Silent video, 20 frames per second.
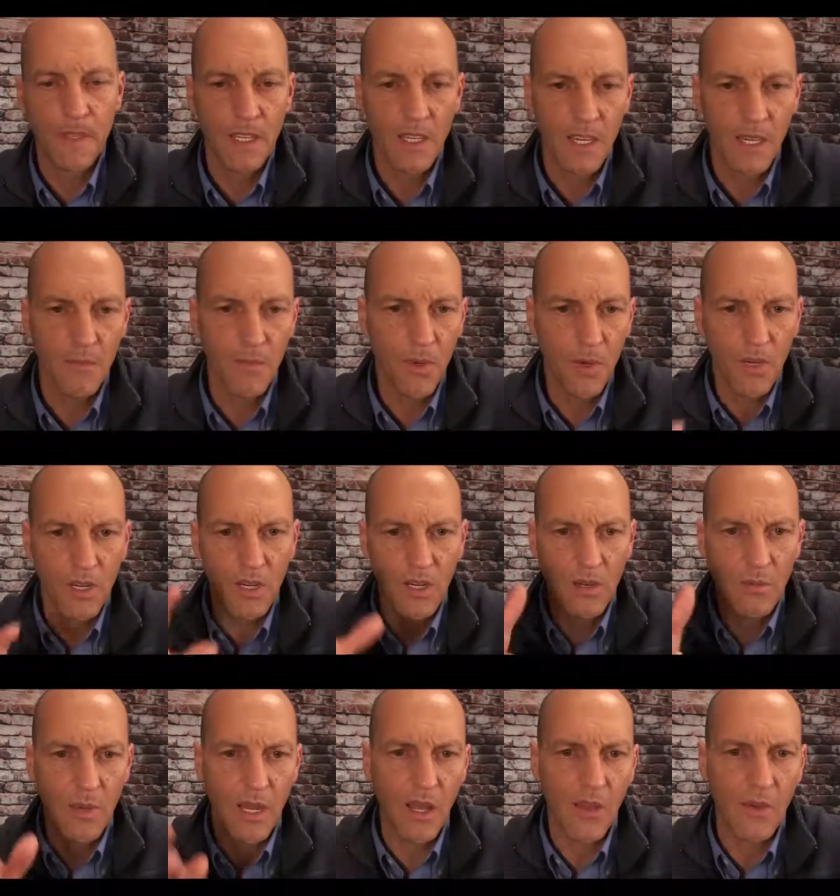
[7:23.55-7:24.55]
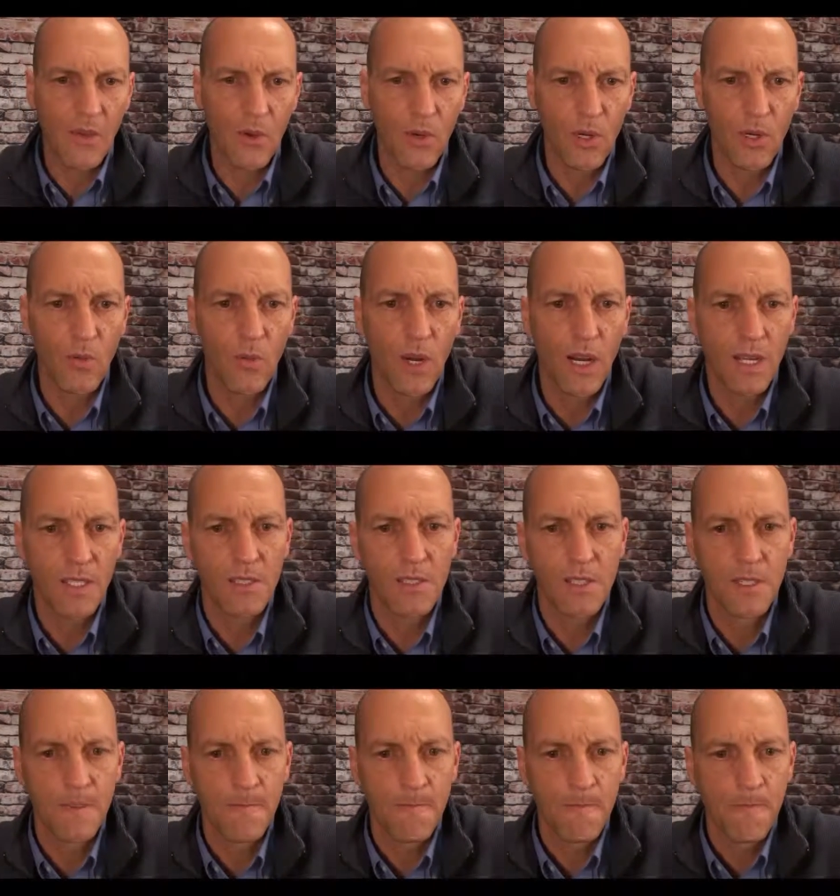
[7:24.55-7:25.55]
and I'm burning about 30
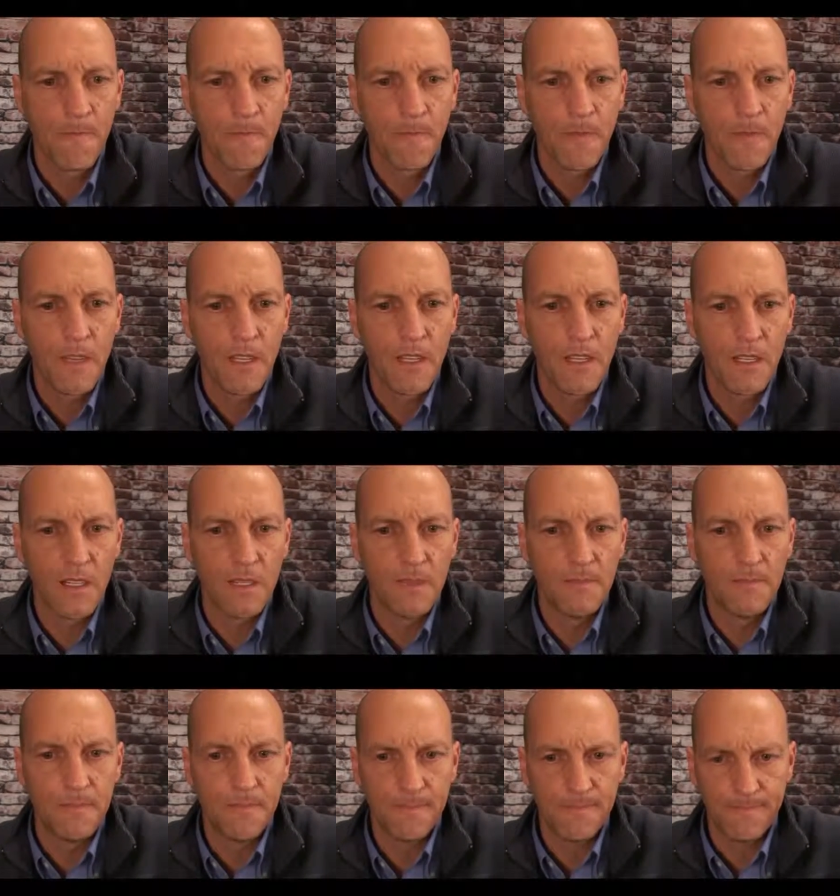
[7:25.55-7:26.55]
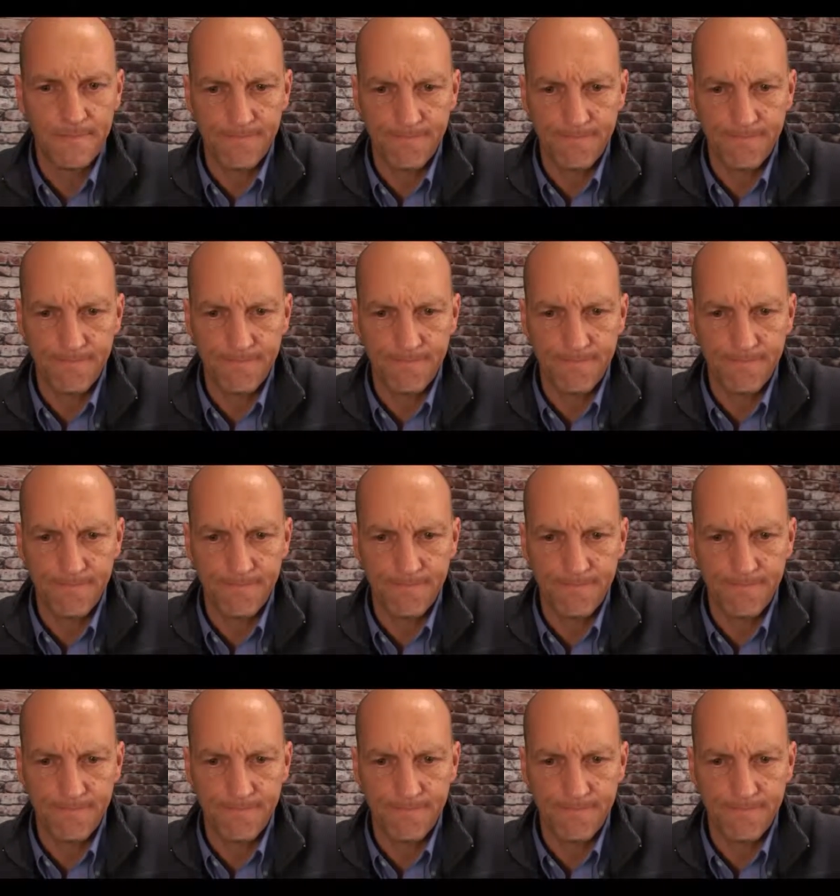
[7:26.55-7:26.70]
watts. Um,